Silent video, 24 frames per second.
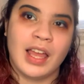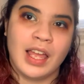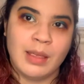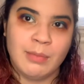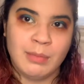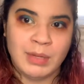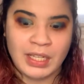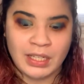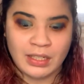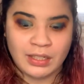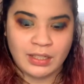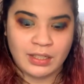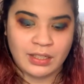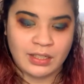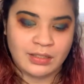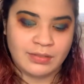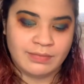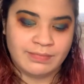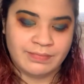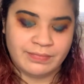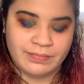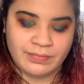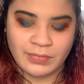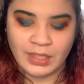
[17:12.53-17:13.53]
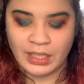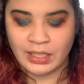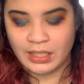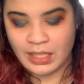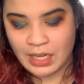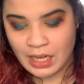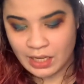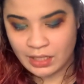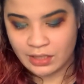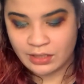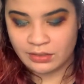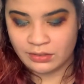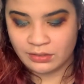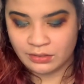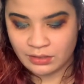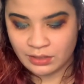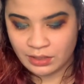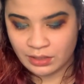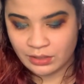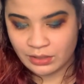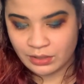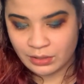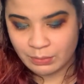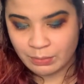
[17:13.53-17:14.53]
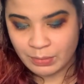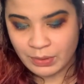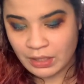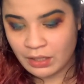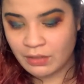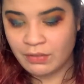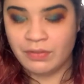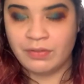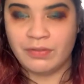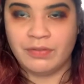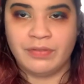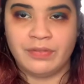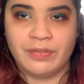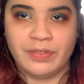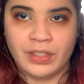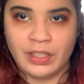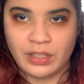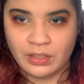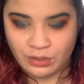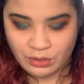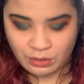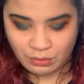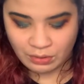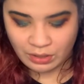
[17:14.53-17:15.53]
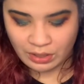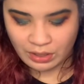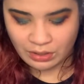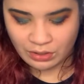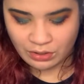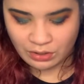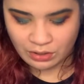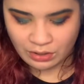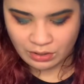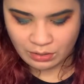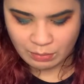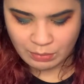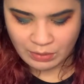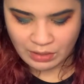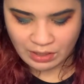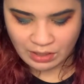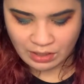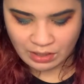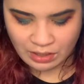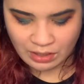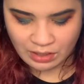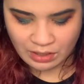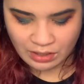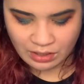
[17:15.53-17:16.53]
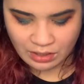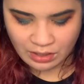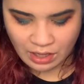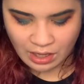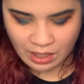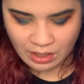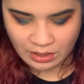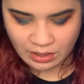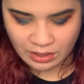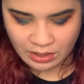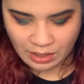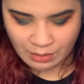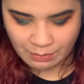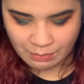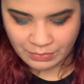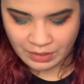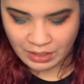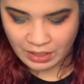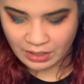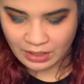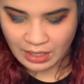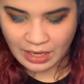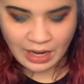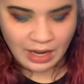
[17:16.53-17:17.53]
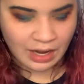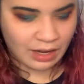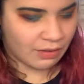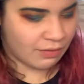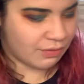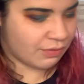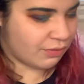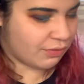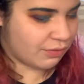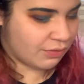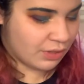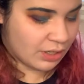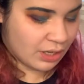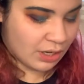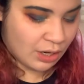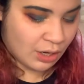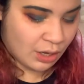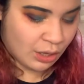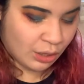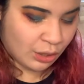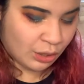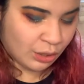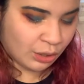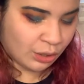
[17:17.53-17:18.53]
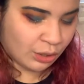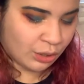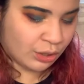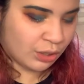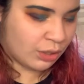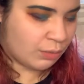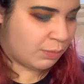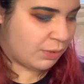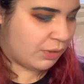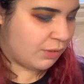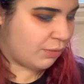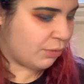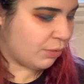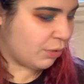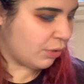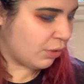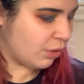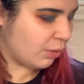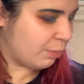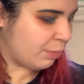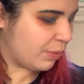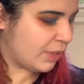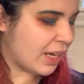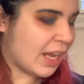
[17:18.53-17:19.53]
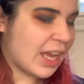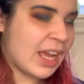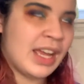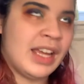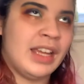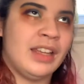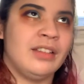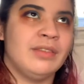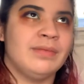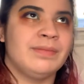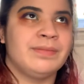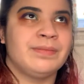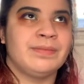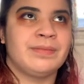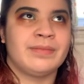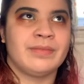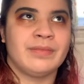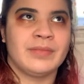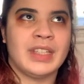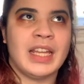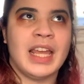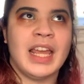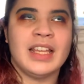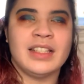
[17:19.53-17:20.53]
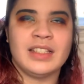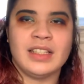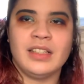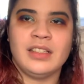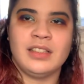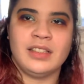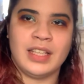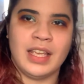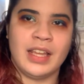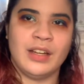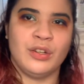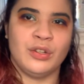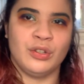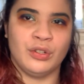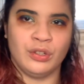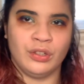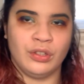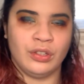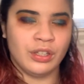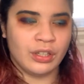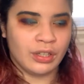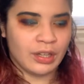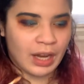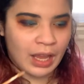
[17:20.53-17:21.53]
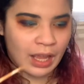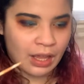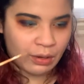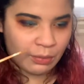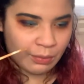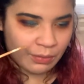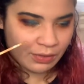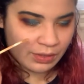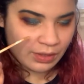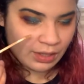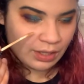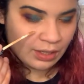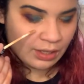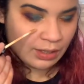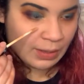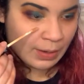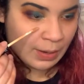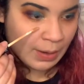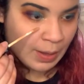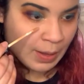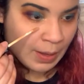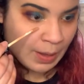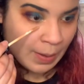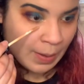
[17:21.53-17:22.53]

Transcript: I mean, again, there's a bit of intrigue just because it's not something that I've heard before, but I, as I said earlier, I don't think